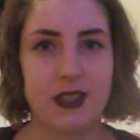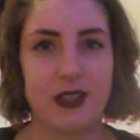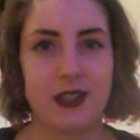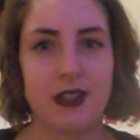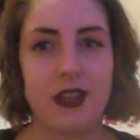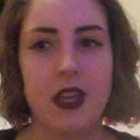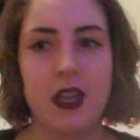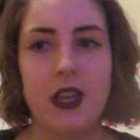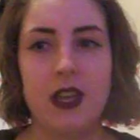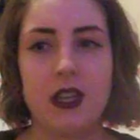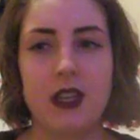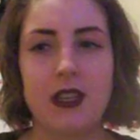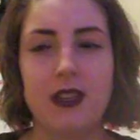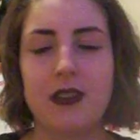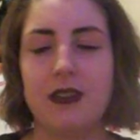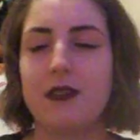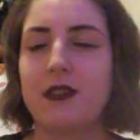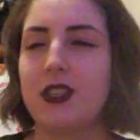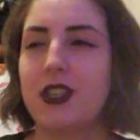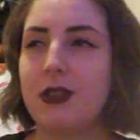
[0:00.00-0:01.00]
And you
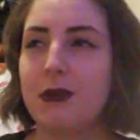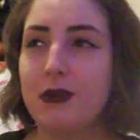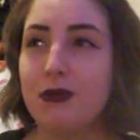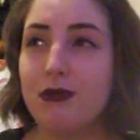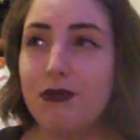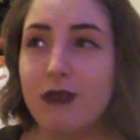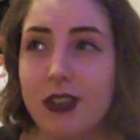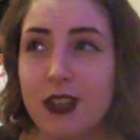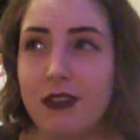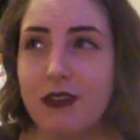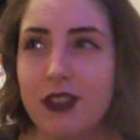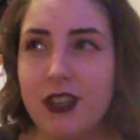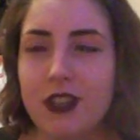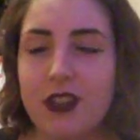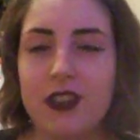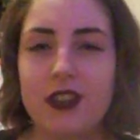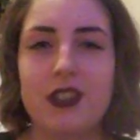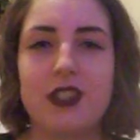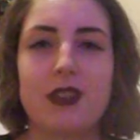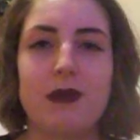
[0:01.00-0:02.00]
know, she was really good.